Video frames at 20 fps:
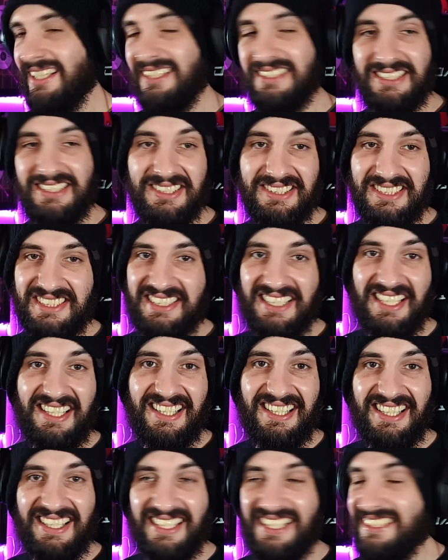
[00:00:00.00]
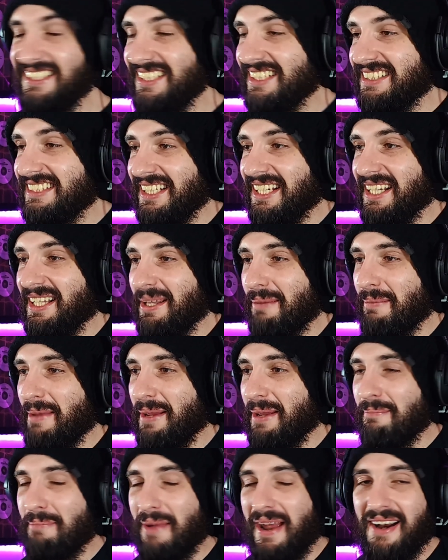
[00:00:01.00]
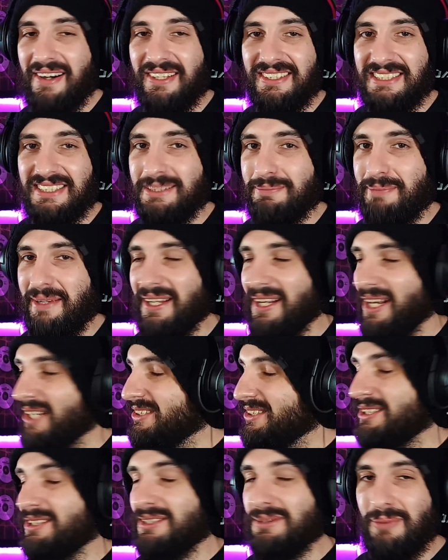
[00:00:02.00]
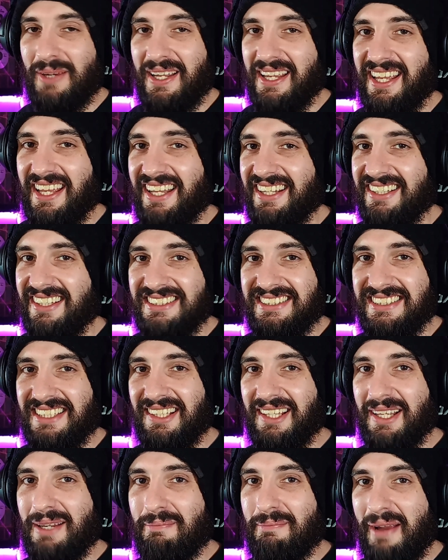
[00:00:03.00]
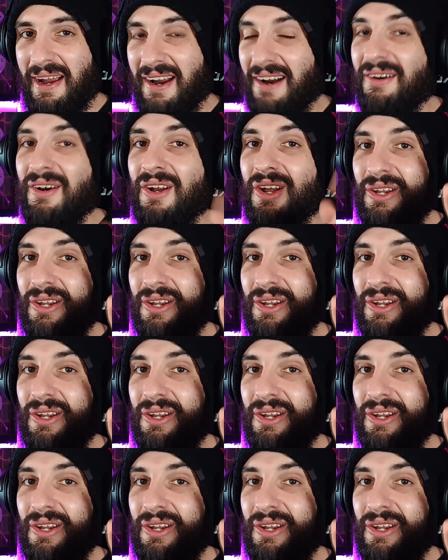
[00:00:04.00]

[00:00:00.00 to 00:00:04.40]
He's just chilling, the big bear, just being a swinging, chilling bear.